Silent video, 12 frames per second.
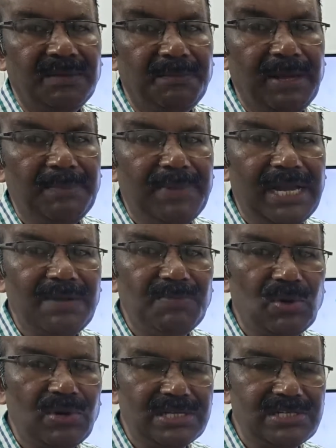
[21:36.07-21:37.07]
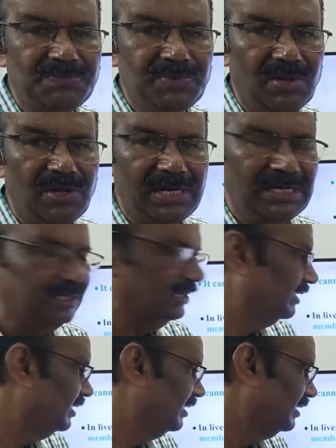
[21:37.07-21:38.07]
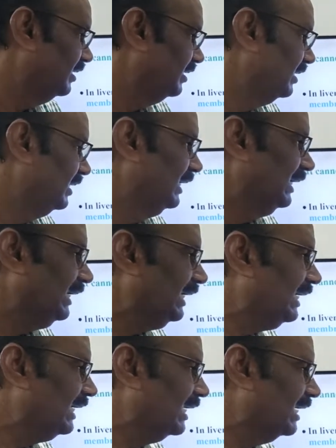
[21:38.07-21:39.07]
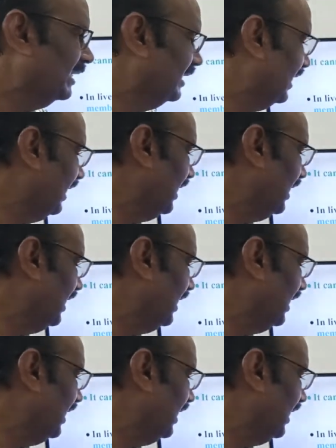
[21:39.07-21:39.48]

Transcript: membrane bound receptor, in turn they